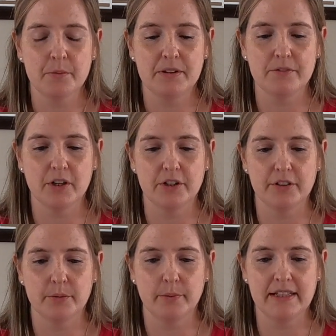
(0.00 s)
We've got
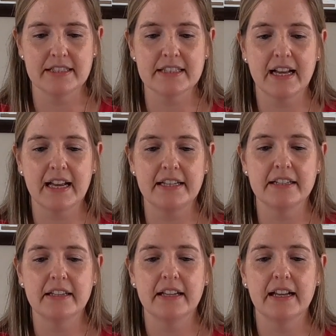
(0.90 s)
on the one side
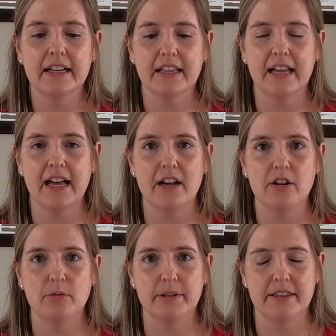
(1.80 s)
a
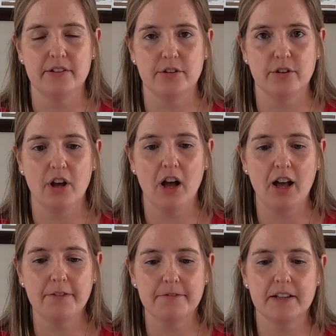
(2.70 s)
cow with her
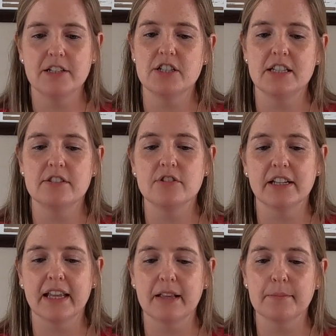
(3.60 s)
calf, and she's
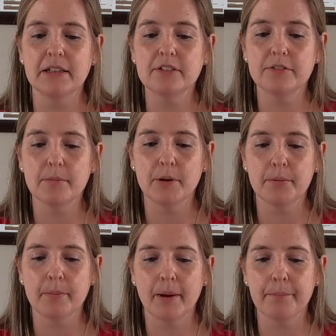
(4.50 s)
drinking milk from her
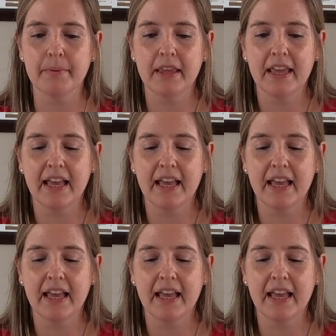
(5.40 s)
mom.